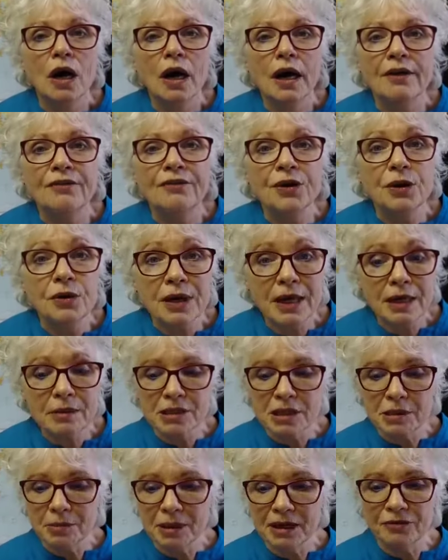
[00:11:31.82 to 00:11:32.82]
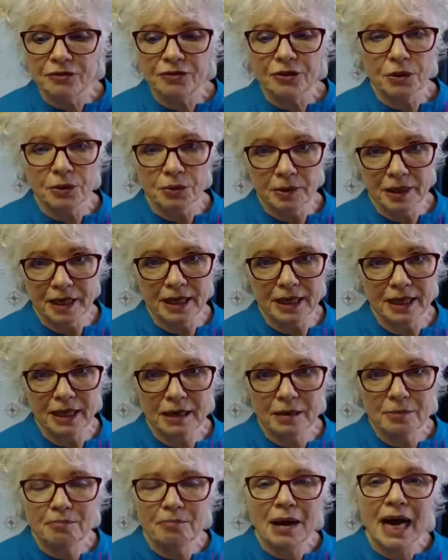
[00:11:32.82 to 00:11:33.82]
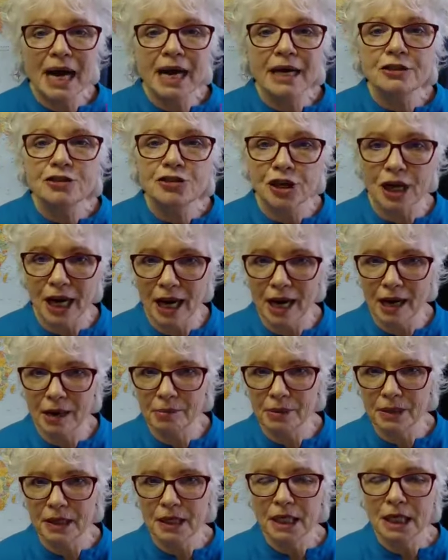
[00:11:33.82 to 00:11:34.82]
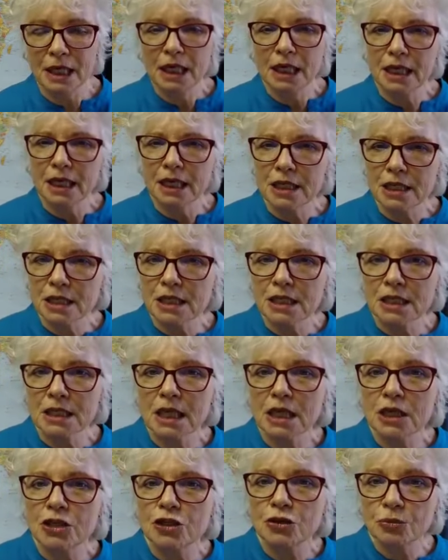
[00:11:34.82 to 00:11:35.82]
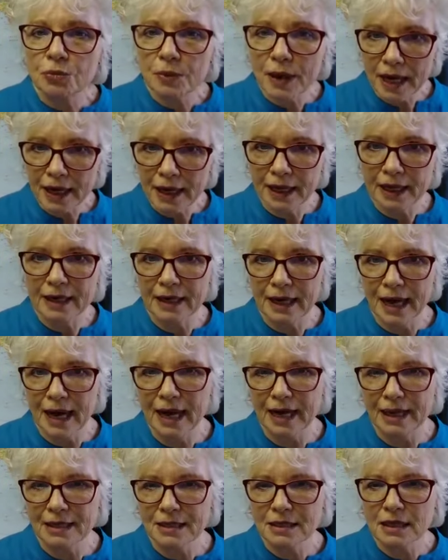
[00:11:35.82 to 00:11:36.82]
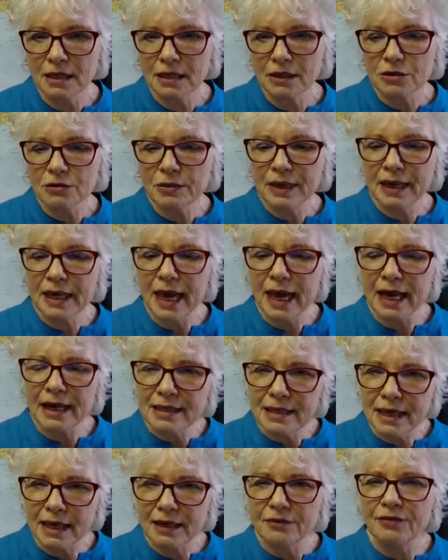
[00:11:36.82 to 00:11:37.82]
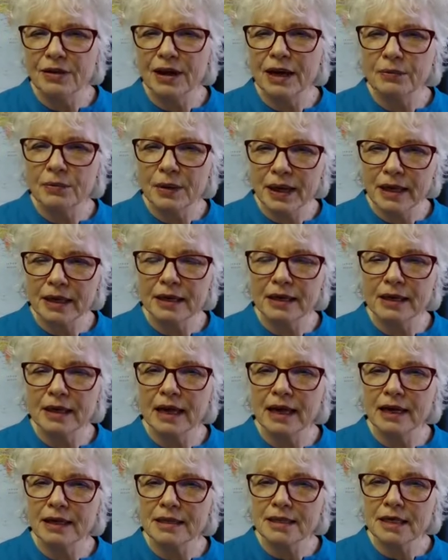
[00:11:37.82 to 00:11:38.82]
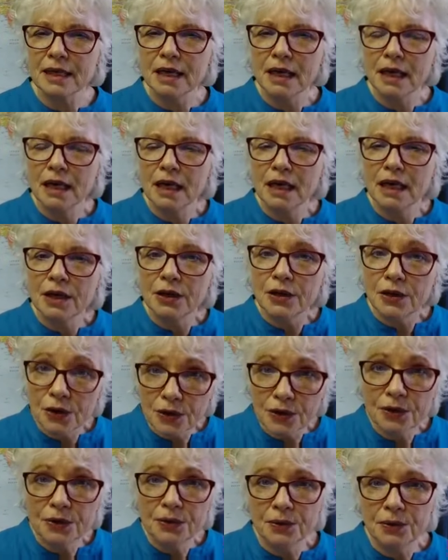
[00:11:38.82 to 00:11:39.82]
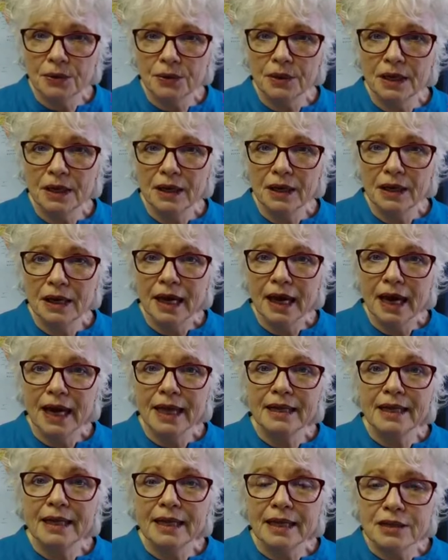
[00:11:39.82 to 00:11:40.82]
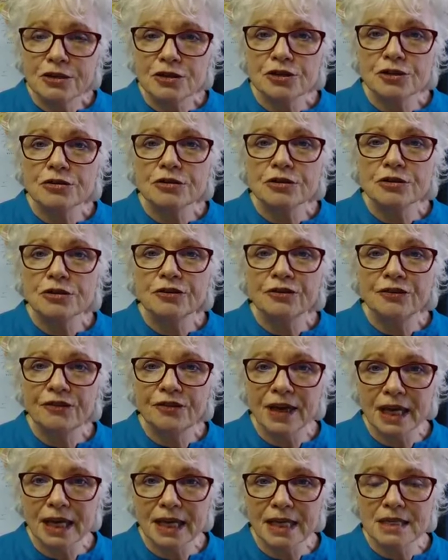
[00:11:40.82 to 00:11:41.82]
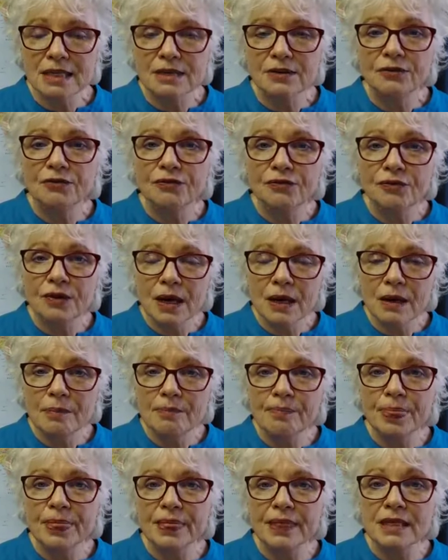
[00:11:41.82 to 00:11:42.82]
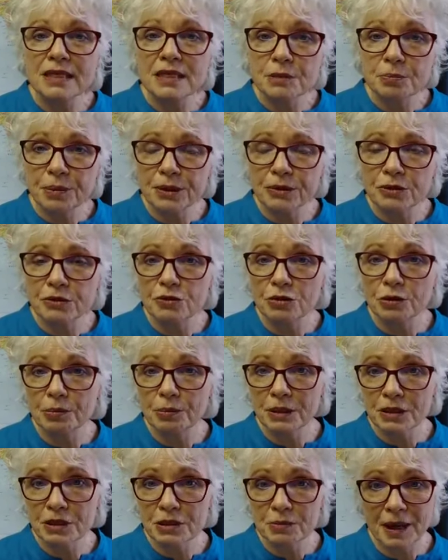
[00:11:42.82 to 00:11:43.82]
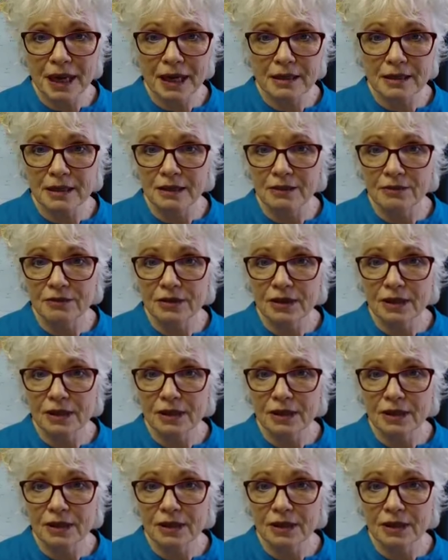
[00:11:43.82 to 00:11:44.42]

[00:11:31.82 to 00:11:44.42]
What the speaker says: if you come to me for a reading, my job is to really identify, recognize you and the issues you face from the spiritual perspective.